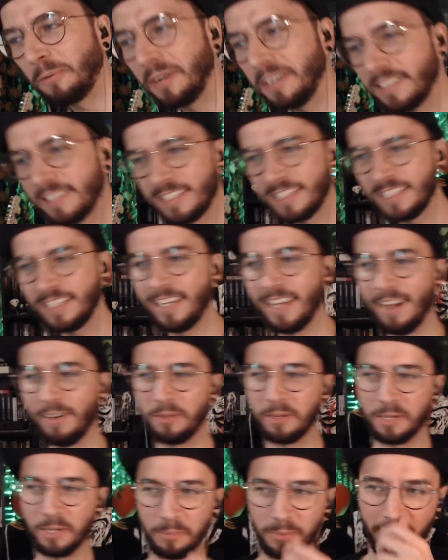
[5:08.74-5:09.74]
want to see how
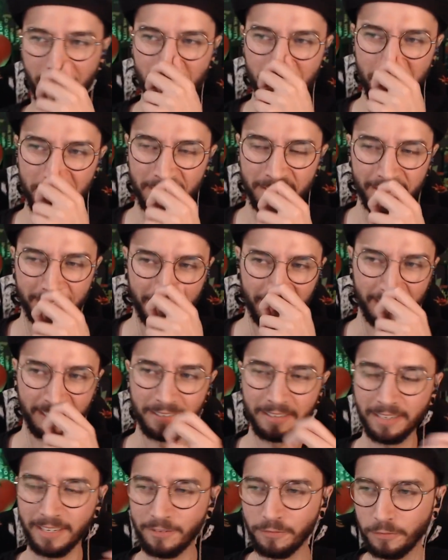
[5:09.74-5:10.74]
they're going to be able to
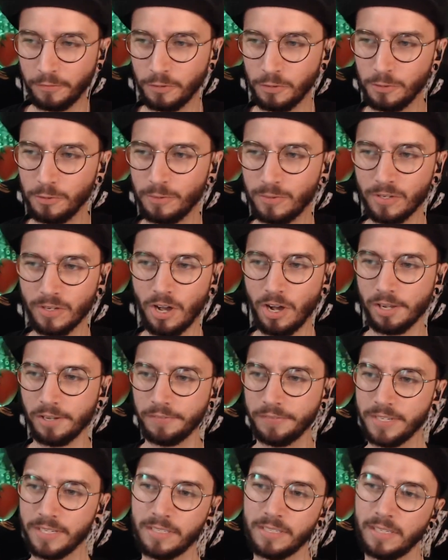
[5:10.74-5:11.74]
like infuse all
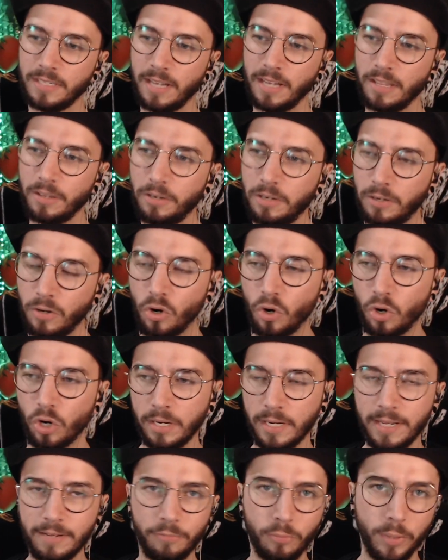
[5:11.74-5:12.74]
of this together, or
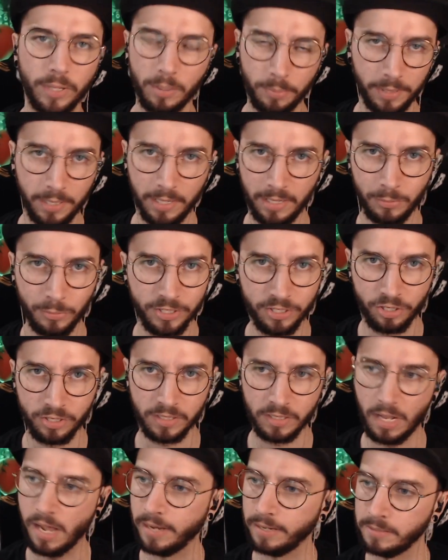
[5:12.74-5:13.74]
if Wikipedia was
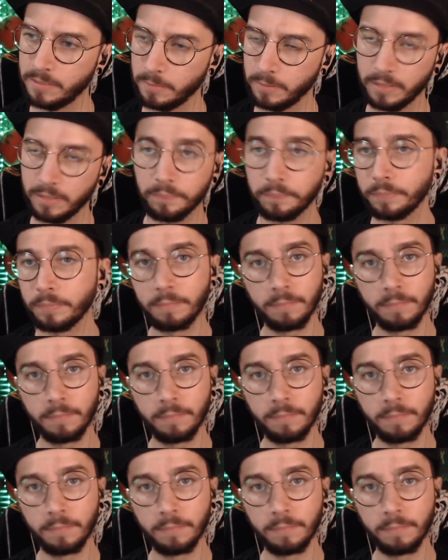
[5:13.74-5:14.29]
just lying to me.